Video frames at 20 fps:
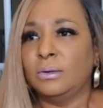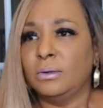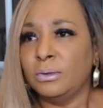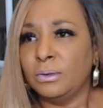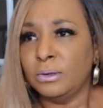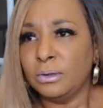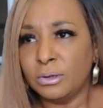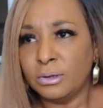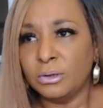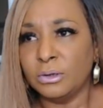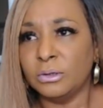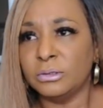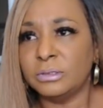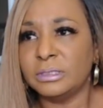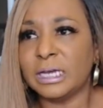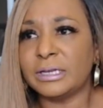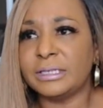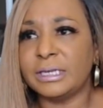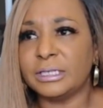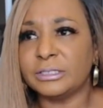Whew.
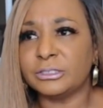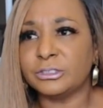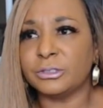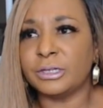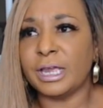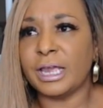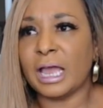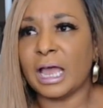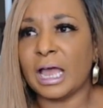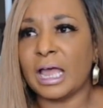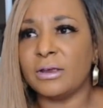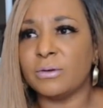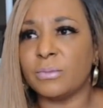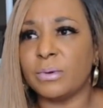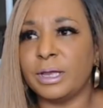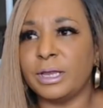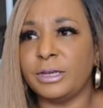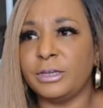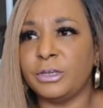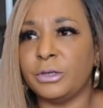Now, yesterday I
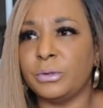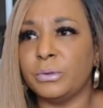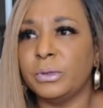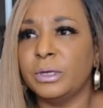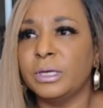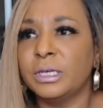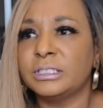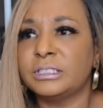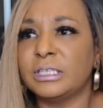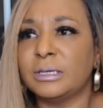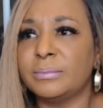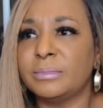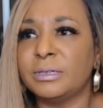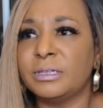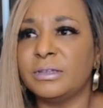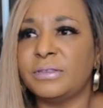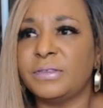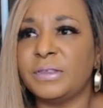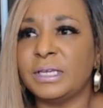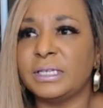read you some
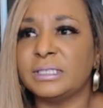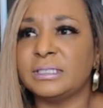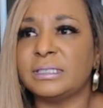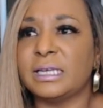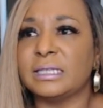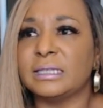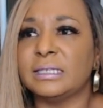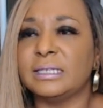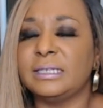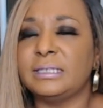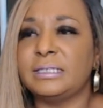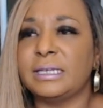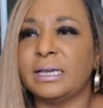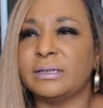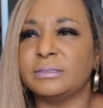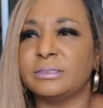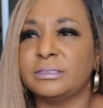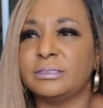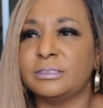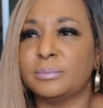of the things that leaked
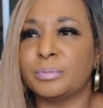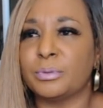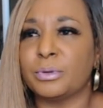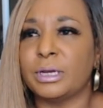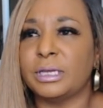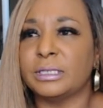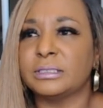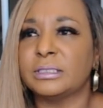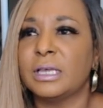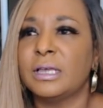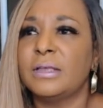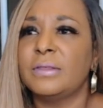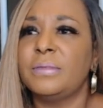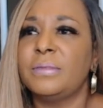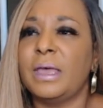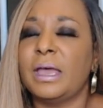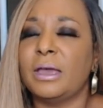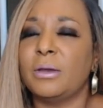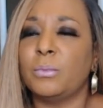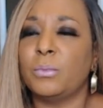out to the press
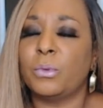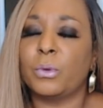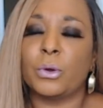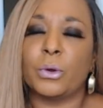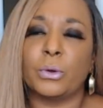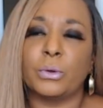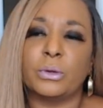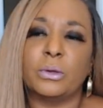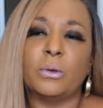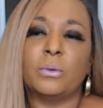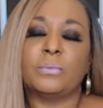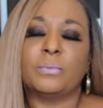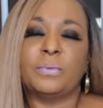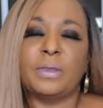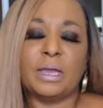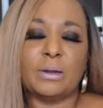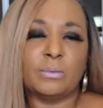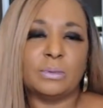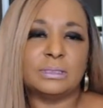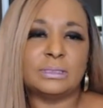that were,
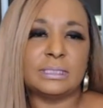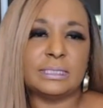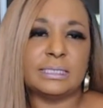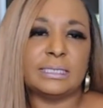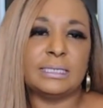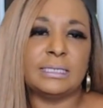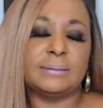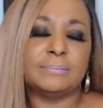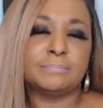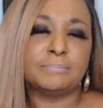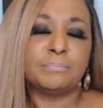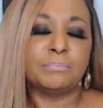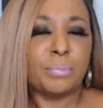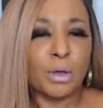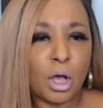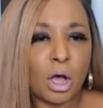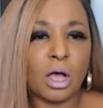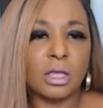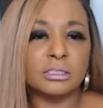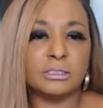that was in
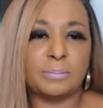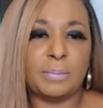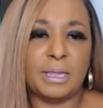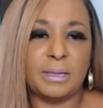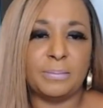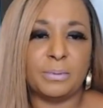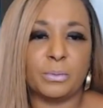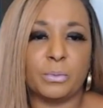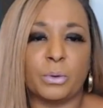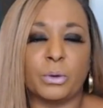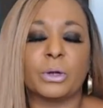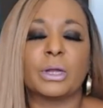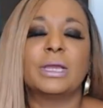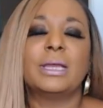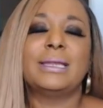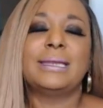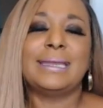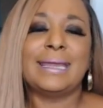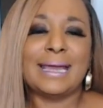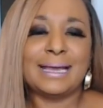Paul's paperwork.
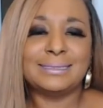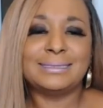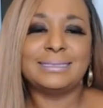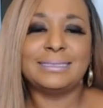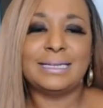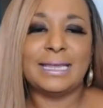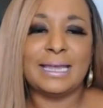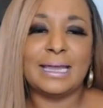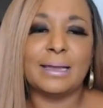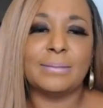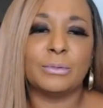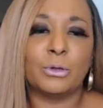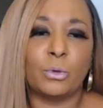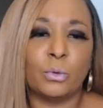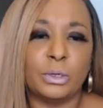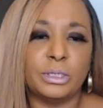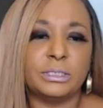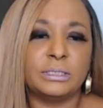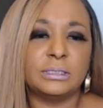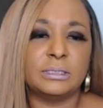Now today I'm
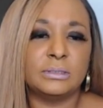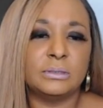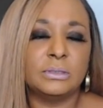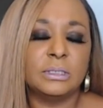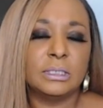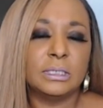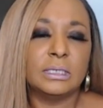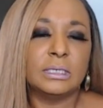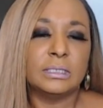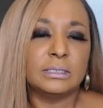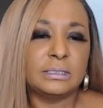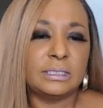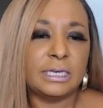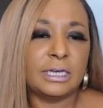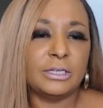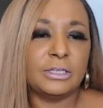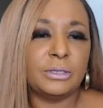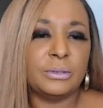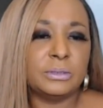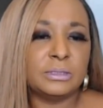going to
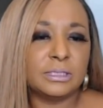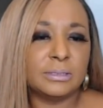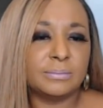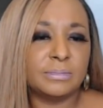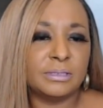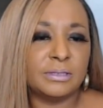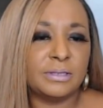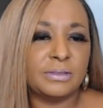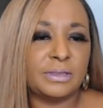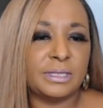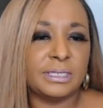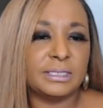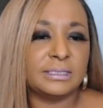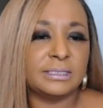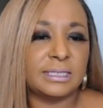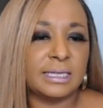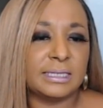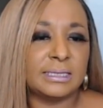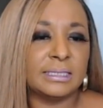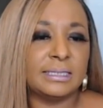tell you some of the
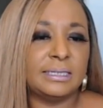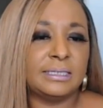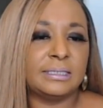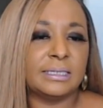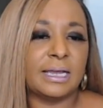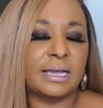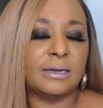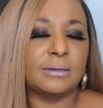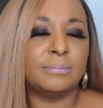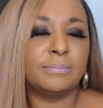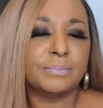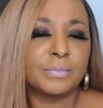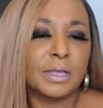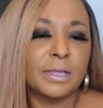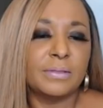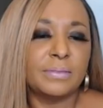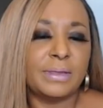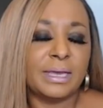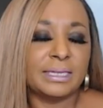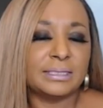things that leaked out
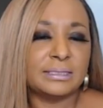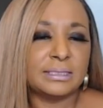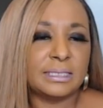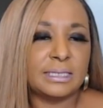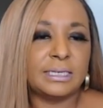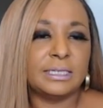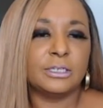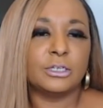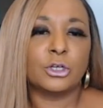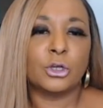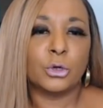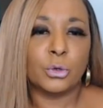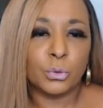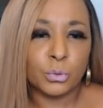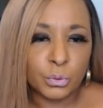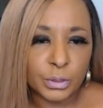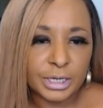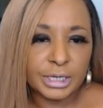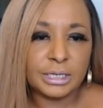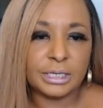that's in
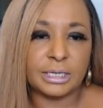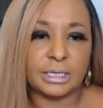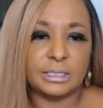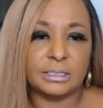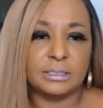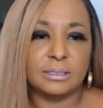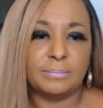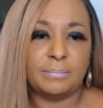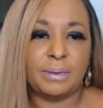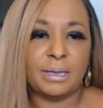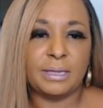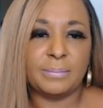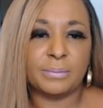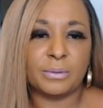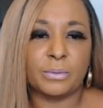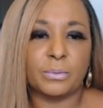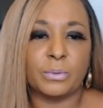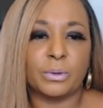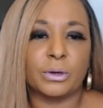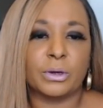Karine's
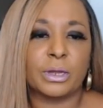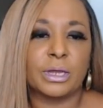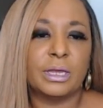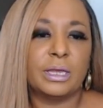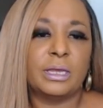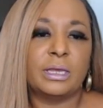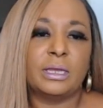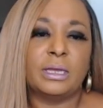paperwork.